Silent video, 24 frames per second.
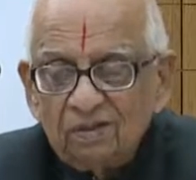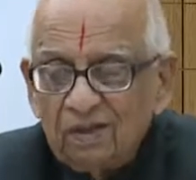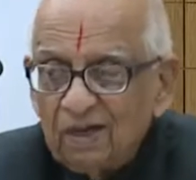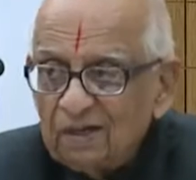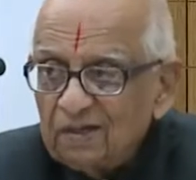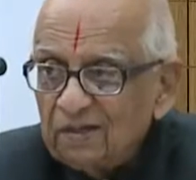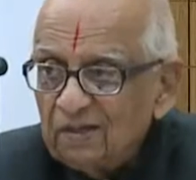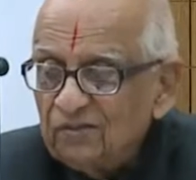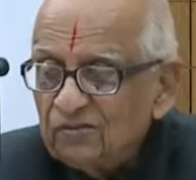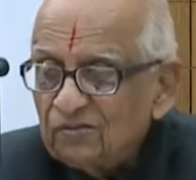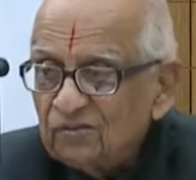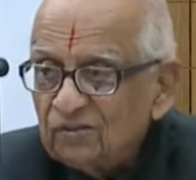
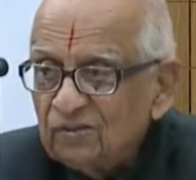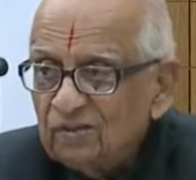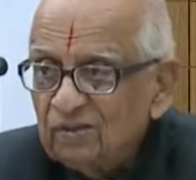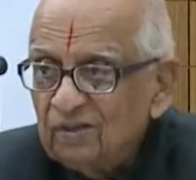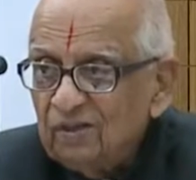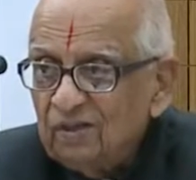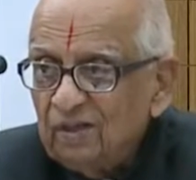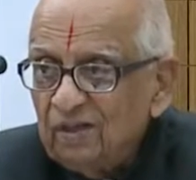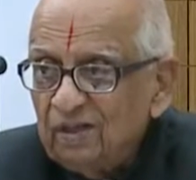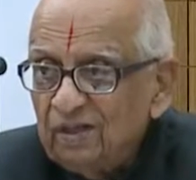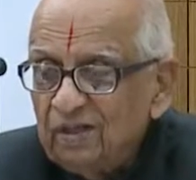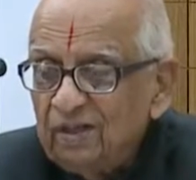That is,
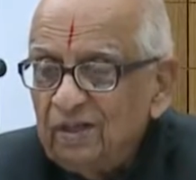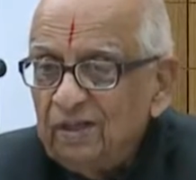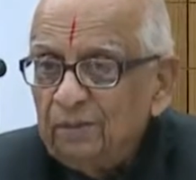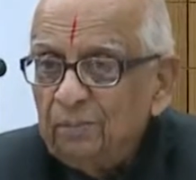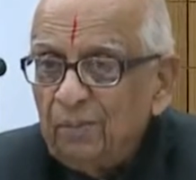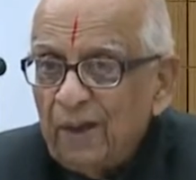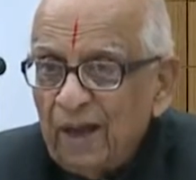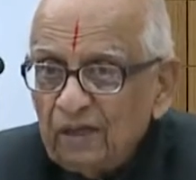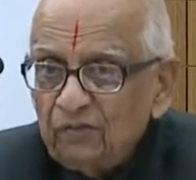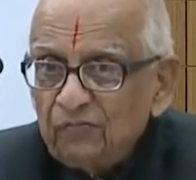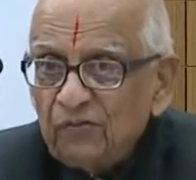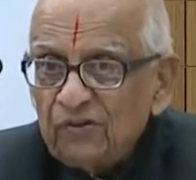he
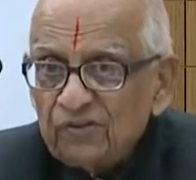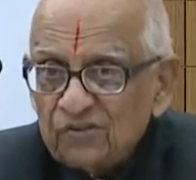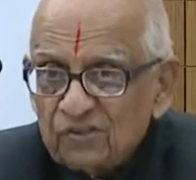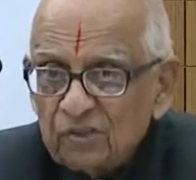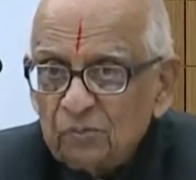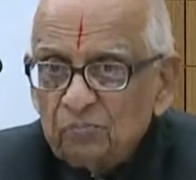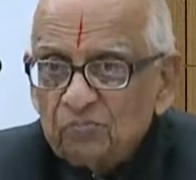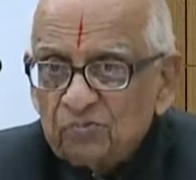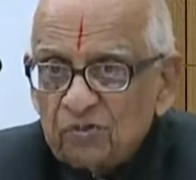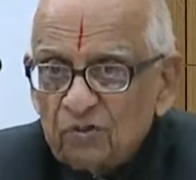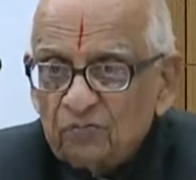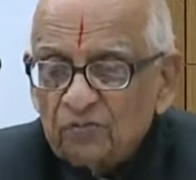
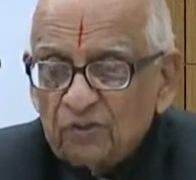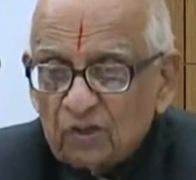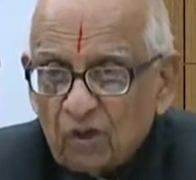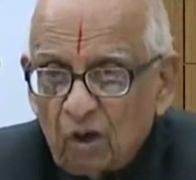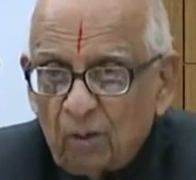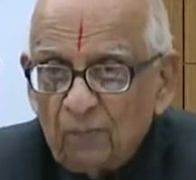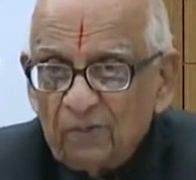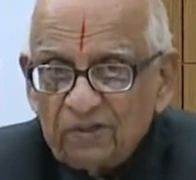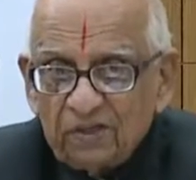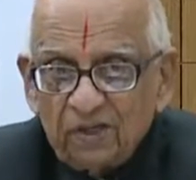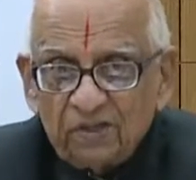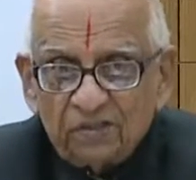manifests himself, the
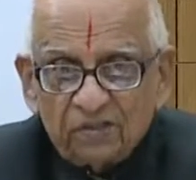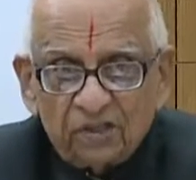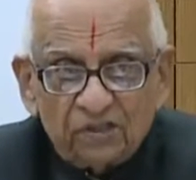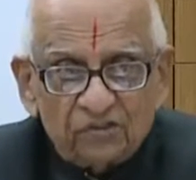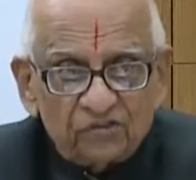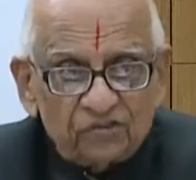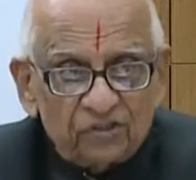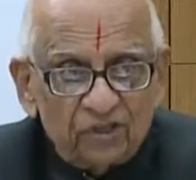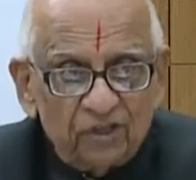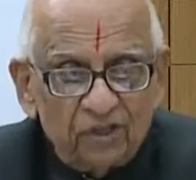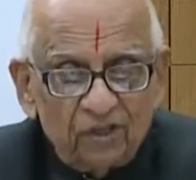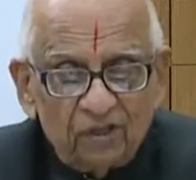
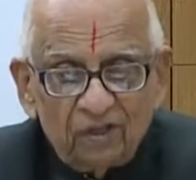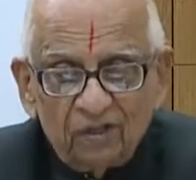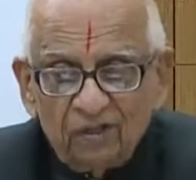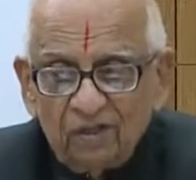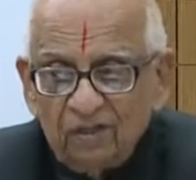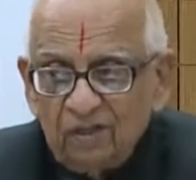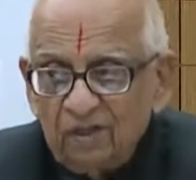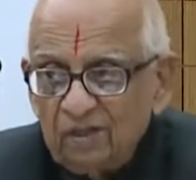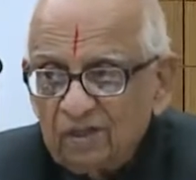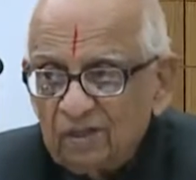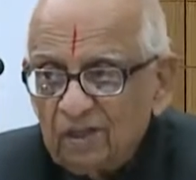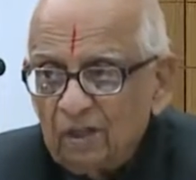commentators say,
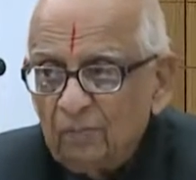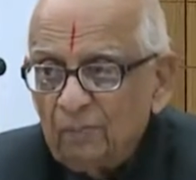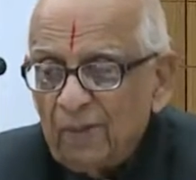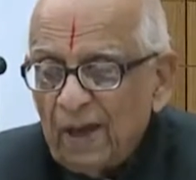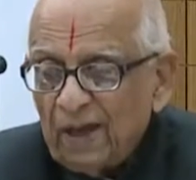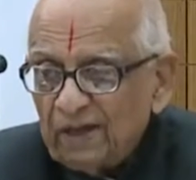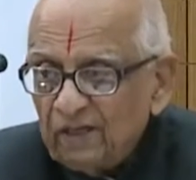he